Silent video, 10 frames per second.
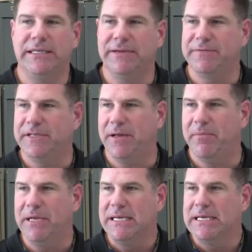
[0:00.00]
It gives
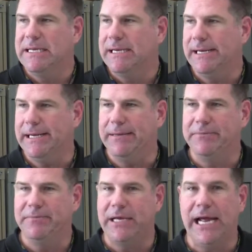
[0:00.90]
them
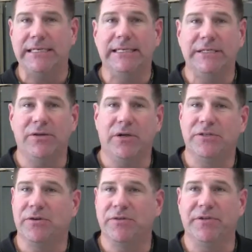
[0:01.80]
um, access to
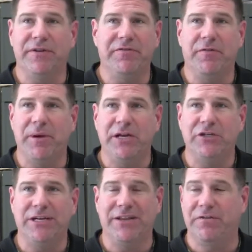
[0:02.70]
all sorts of
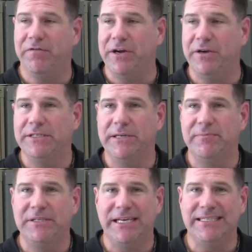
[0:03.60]
information at their
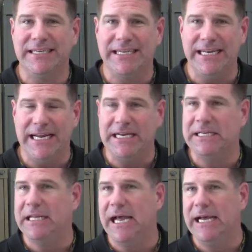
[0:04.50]
fingertips that's in
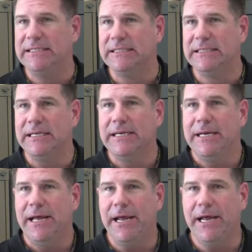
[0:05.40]
class
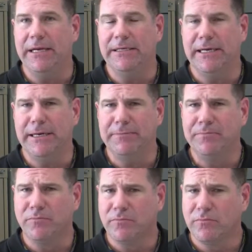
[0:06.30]
and
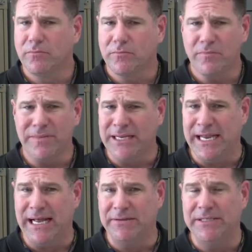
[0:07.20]
um,
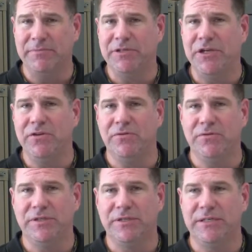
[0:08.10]
allows them to
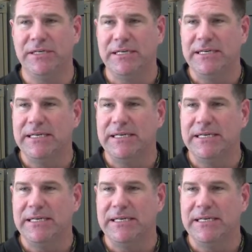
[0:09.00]
use